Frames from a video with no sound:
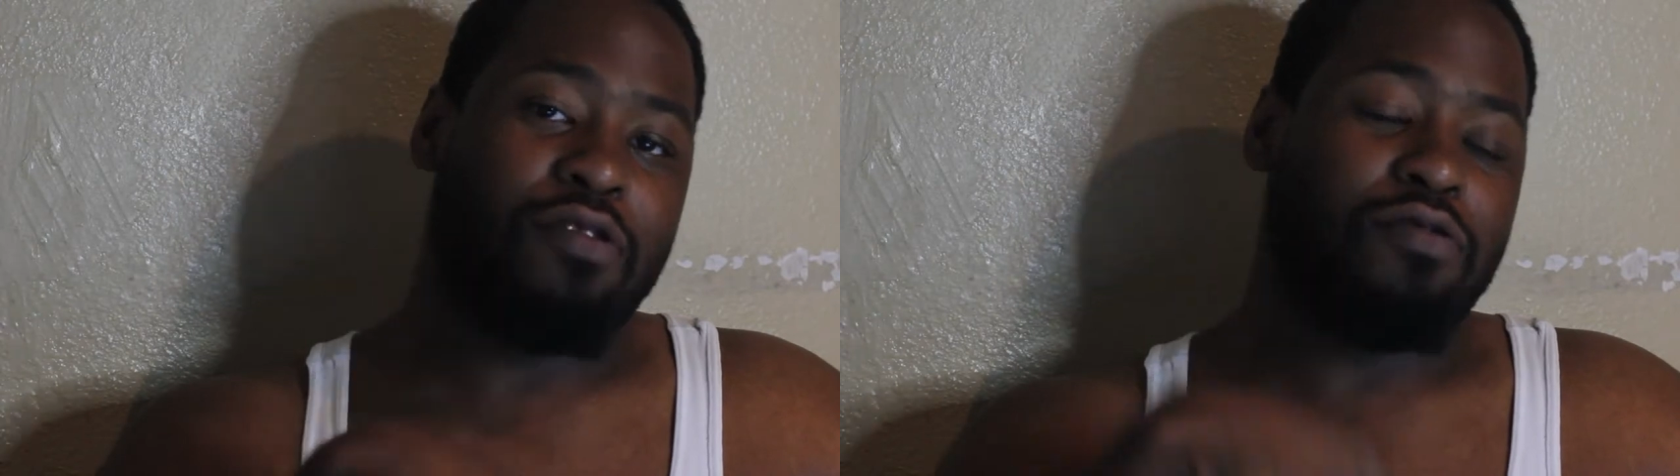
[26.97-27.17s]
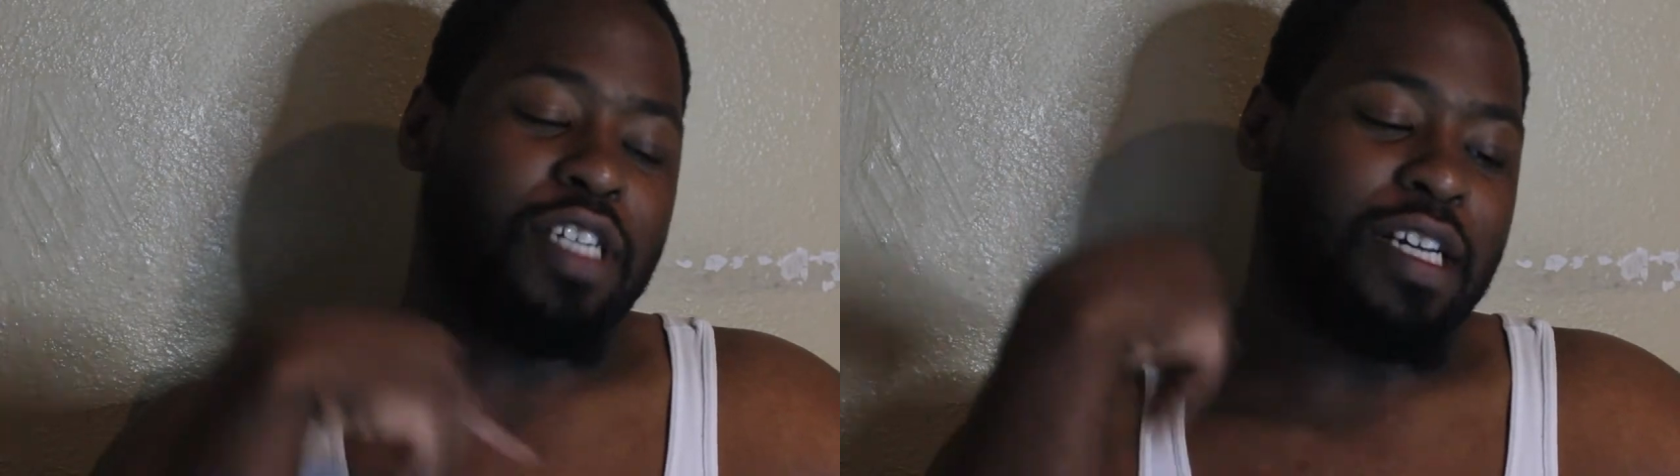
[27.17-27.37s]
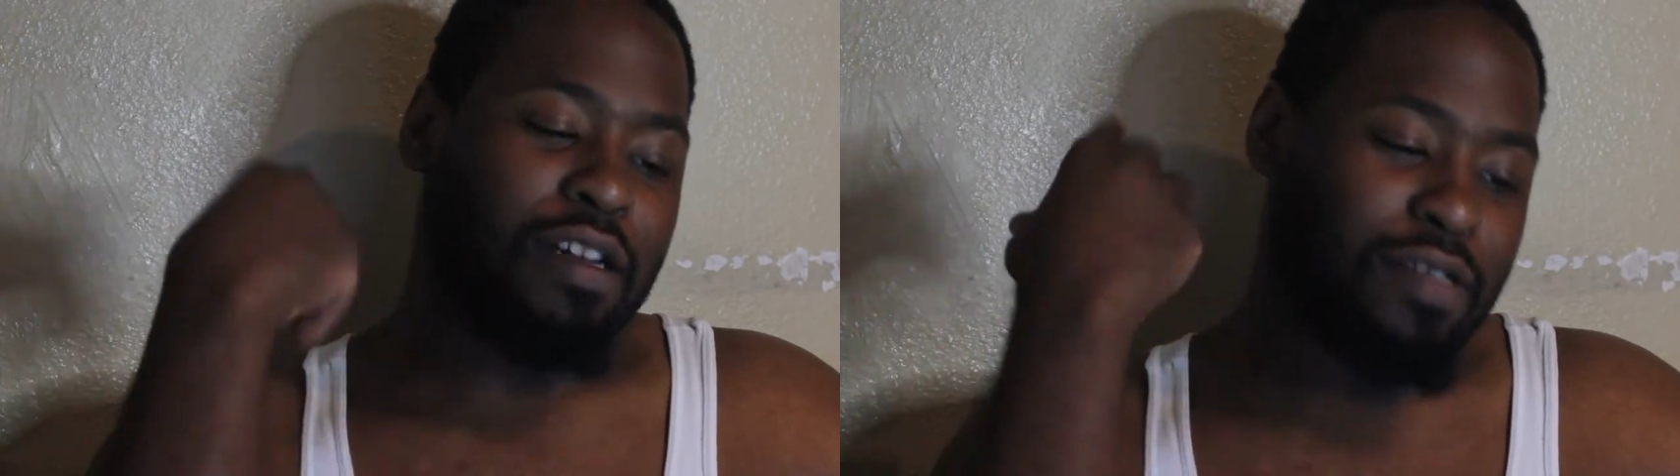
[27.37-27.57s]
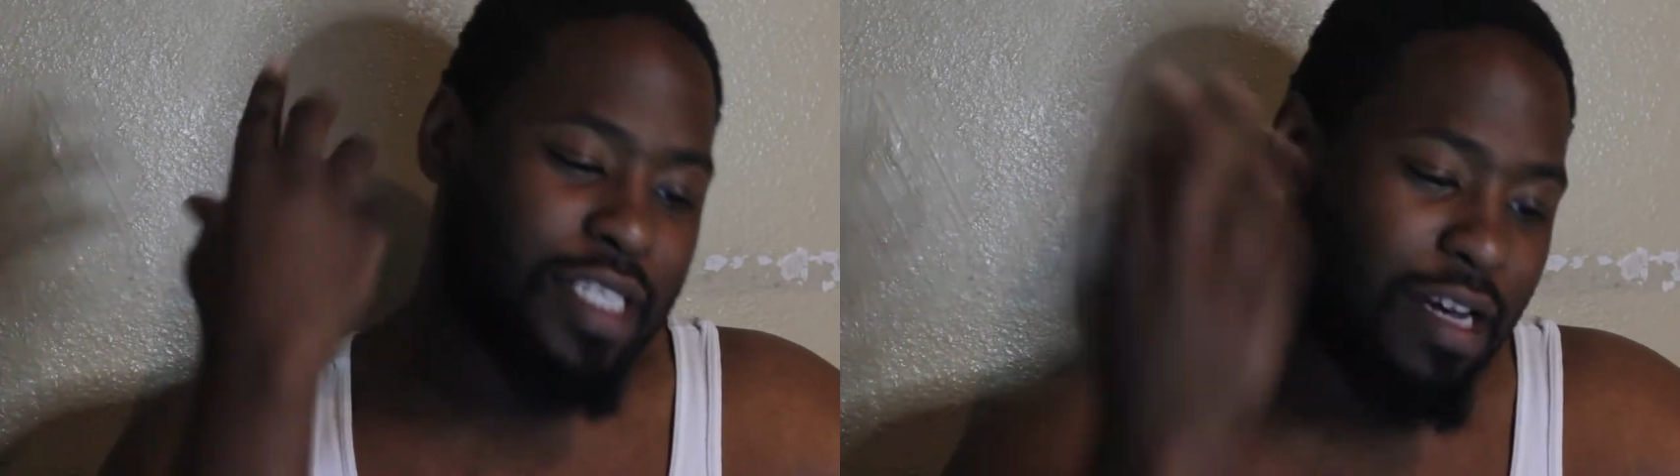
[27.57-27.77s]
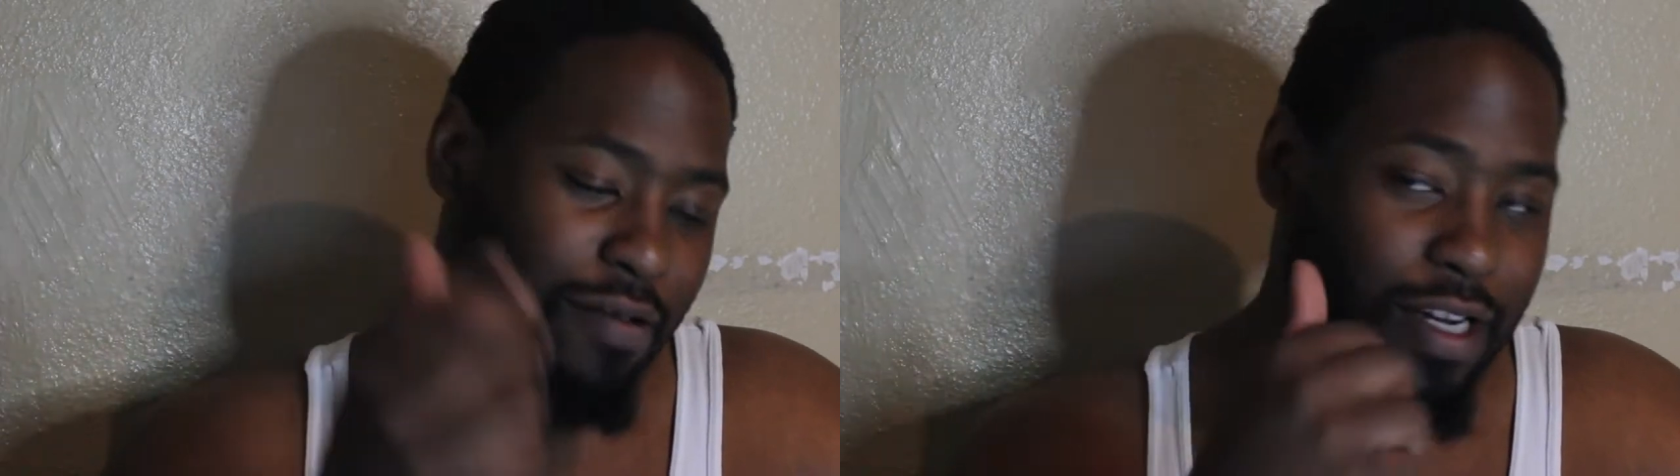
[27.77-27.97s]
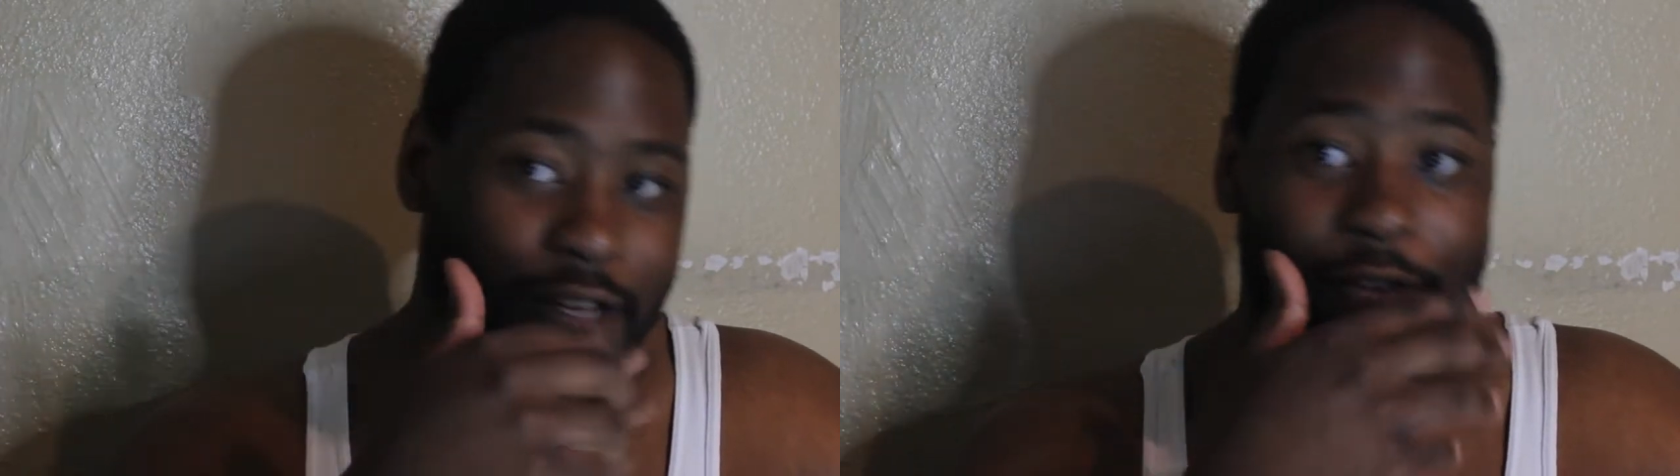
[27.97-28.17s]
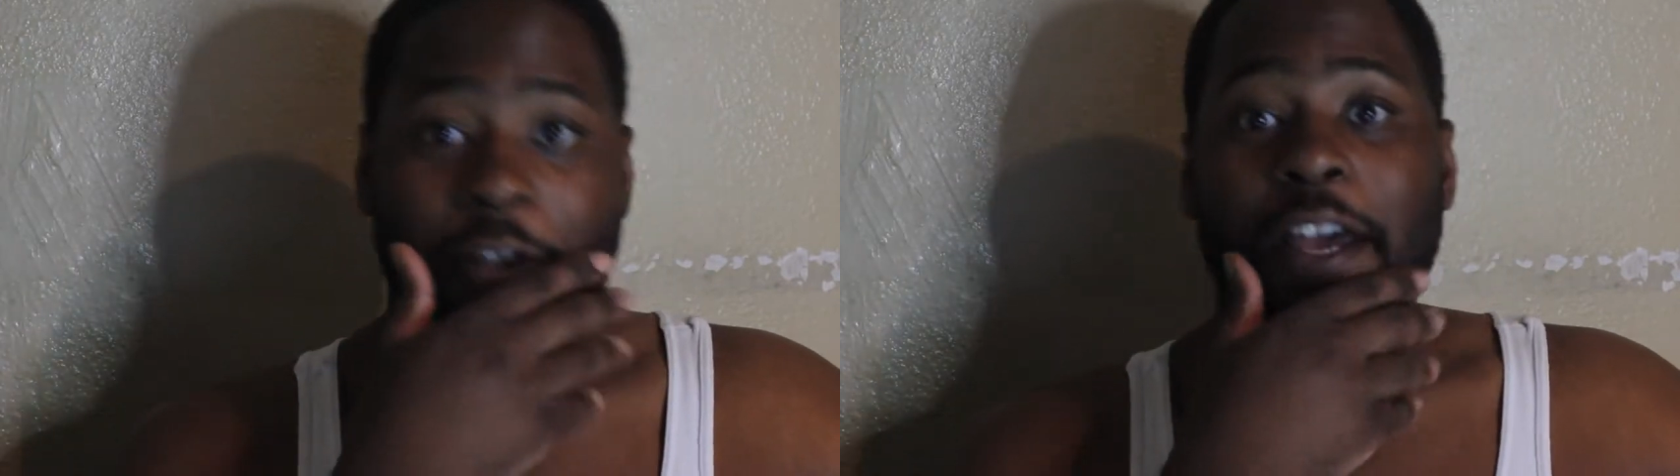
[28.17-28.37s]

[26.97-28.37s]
go check it out on SoundCloud.